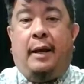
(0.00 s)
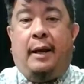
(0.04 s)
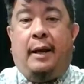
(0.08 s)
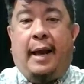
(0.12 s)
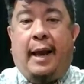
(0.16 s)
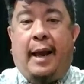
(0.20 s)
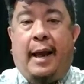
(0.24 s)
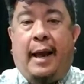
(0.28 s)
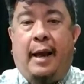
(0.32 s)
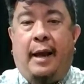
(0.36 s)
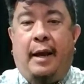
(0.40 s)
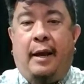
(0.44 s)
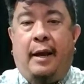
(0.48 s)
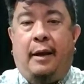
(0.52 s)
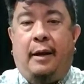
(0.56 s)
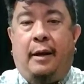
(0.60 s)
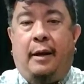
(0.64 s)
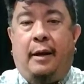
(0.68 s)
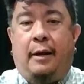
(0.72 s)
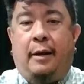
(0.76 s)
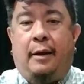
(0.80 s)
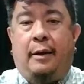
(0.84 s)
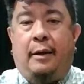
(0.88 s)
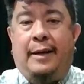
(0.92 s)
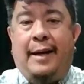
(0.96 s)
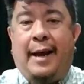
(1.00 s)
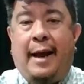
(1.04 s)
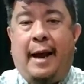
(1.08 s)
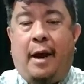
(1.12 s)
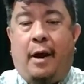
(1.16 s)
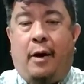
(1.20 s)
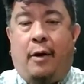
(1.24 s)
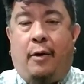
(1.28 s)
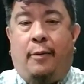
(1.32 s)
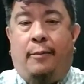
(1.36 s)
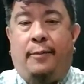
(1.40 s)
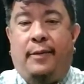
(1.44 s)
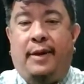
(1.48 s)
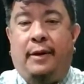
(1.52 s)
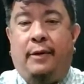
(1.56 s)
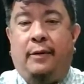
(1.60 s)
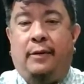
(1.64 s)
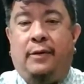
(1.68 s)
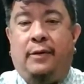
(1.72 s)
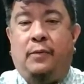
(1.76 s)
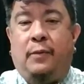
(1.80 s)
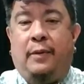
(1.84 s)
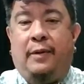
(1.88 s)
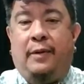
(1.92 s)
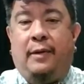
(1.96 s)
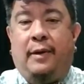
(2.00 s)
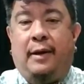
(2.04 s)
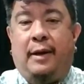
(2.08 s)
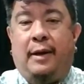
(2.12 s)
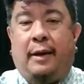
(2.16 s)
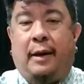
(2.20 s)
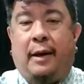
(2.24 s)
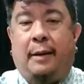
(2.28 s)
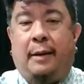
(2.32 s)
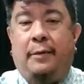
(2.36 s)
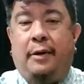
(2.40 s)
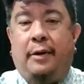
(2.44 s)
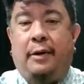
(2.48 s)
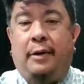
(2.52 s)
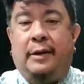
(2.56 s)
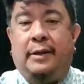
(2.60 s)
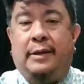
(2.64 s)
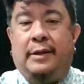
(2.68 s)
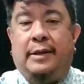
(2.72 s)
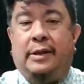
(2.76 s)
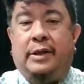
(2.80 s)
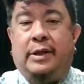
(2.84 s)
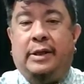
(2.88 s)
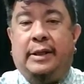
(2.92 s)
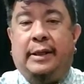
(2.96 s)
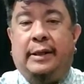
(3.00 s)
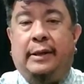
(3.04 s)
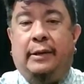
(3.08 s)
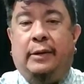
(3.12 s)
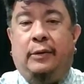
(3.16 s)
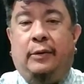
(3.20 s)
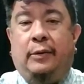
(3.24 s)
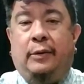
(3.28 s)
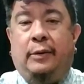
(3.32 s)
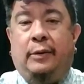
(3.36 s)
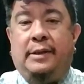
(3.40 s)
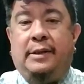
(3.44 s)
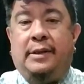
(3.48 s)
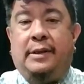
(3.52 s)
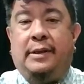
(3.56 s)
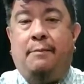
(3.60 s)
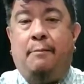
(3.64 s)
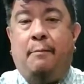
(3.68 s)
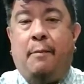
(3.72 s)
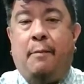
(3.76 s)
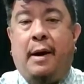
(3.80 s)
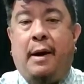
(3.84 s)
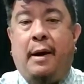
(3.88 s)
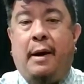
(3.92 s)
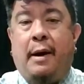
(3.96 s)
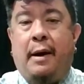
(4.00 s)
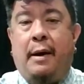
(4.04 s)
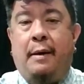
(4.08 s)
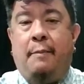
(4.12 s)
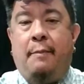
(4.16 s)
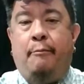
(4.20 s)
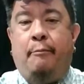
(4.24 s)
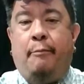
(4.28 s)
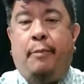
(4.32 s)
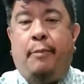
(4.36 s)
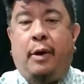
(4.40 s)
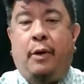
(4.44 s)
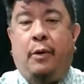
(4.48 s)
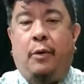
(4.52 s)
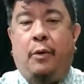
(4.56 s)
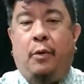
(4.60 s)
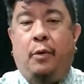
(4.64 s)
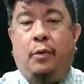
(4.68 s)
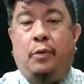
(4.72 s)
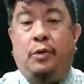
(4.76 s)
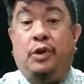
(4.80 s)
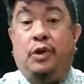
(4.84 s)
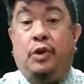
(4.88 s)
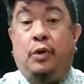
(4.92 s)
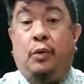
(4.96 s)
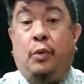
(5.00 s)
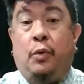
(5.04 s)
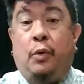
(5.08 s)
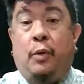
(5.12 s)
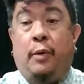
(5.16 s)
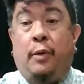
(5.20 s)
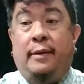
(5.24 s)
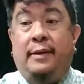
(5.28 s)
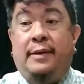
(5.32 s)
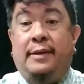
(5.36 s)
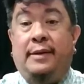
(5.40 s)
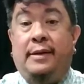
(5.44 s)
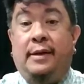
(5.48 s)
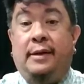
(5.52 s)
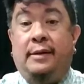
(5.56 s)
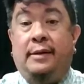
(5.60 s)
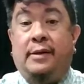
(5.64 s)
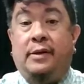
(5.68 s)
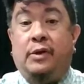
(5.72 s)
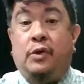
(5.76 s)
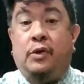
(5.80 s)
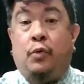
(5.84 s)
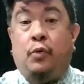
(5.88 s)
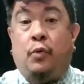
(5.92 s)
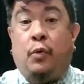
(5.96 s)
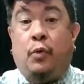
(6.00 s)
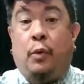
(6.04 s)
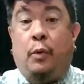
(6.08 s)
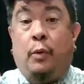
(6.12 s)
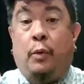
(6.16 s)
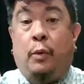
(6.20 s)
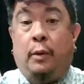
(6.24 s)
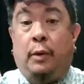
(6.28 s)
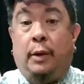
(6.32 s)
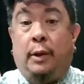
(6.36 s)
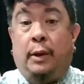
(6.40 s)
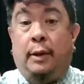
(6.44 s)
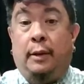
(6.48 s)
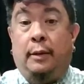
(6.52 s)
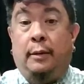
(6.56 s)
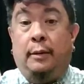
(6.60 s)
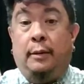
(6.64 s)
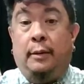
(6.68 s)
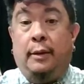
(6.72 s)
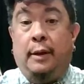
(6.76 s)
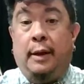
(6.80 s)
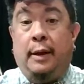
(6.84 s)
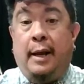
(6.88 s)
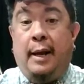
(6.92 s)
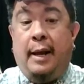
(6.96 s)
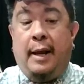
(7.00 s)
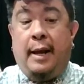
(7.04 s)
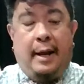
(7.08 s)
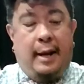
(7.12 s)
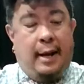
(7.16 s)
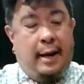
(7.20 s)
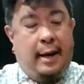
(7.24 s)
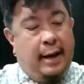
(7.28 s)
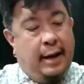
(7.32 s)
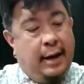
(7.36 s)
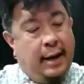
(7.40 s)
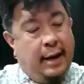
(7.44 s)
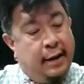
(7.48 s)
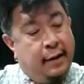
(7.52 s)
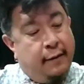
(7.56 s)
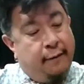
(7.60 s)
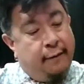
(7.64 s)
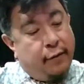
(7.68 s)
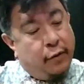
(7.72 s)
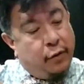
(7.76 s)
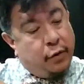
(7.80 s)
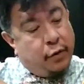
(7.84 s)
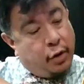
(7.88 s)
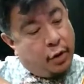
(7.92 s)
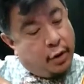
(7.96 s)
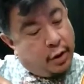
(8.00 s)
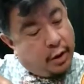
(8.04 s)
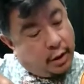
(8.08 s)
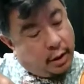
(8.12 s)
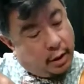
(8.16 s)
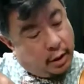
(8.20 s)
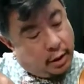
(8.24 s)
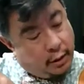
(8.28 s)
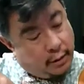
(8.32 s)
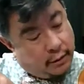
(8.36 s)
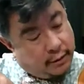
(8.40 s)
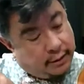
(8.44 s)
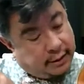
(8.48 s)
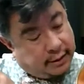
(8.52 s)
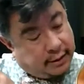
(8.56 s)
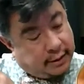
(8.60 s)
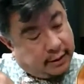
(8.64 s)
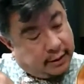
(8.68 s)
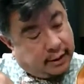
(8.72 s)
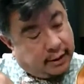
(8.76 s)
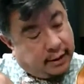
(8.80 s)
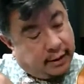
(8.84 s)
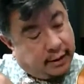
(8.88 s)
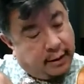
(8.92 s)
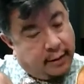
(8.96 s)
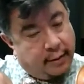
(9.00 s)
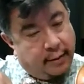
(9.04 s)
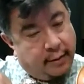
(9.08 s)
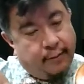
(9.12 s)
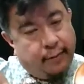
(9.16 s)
Yeah. Now, here's one thing. I'm going to tilt my bow towards the scroll. And if you look closely,